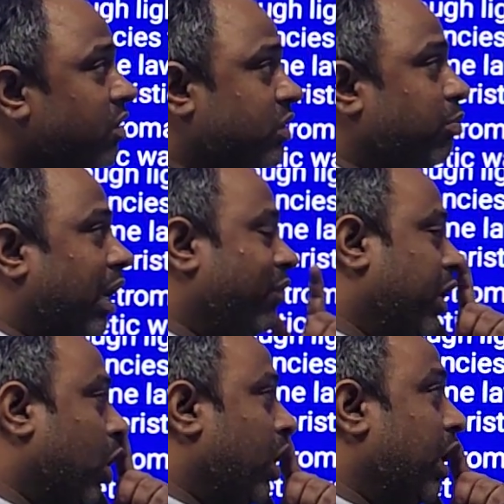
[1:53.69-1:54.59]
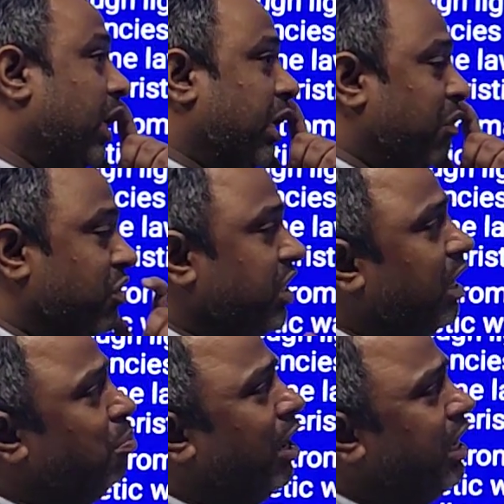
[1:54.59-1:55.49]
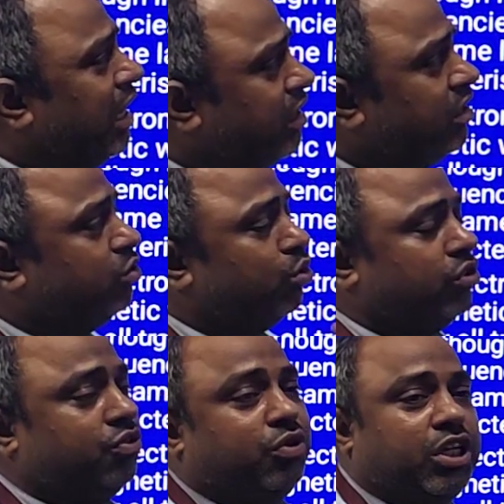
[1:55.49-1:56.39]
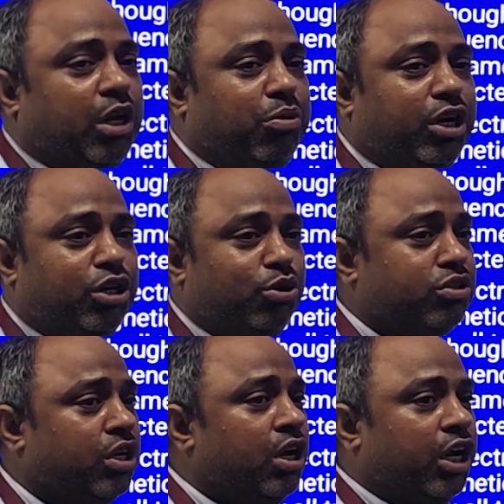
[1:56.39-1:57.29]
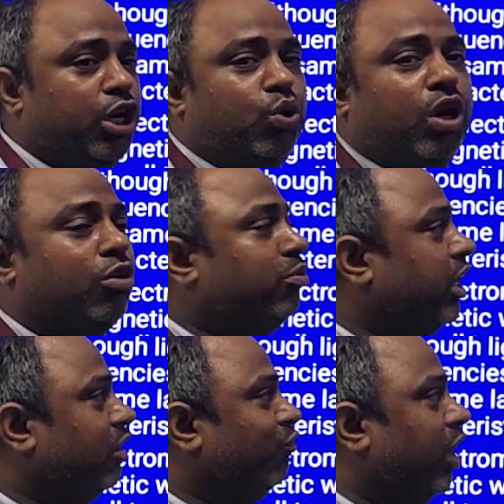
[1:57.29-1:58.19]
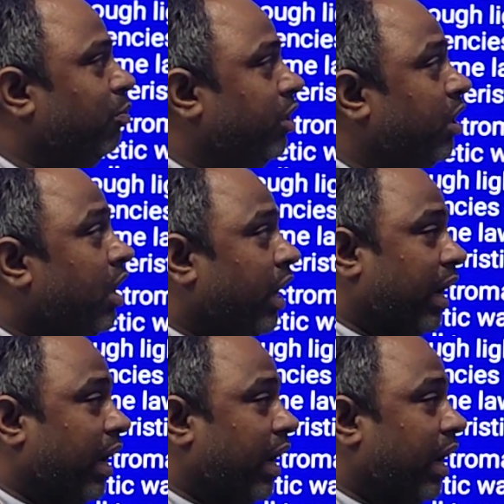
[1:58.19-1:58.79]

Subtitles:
sometimes we call a attenuation, and many other sources which can be introduced into an optical fiber.